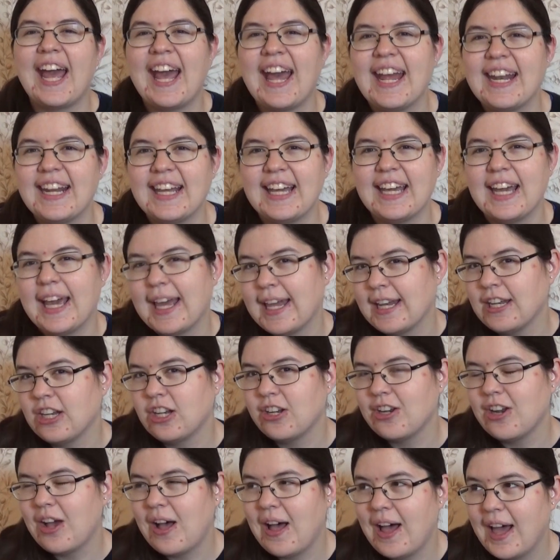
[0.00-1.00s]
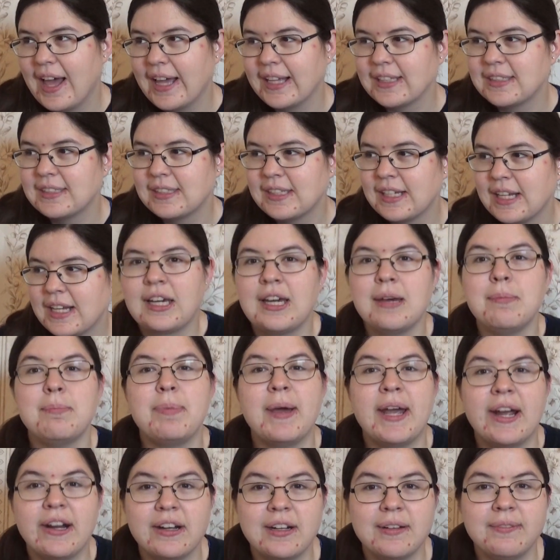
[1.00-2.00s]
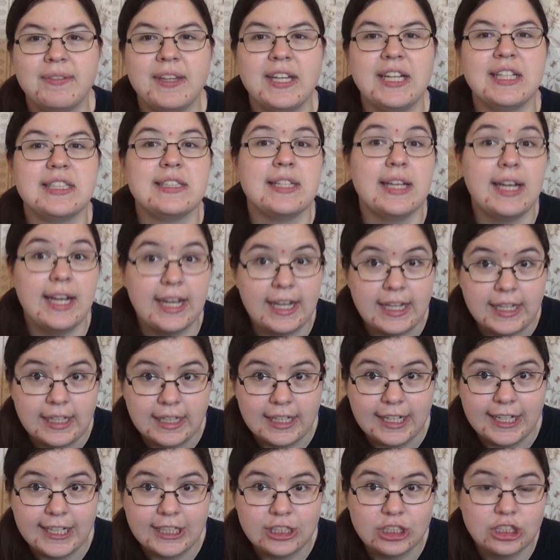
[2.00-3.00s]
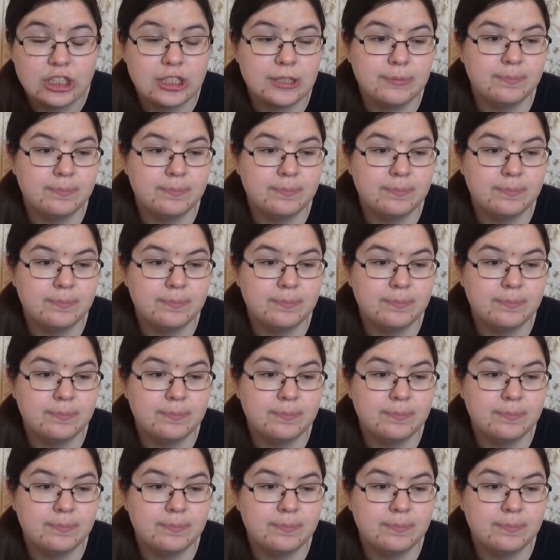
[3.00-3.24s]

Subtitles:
any and not comparatively to English.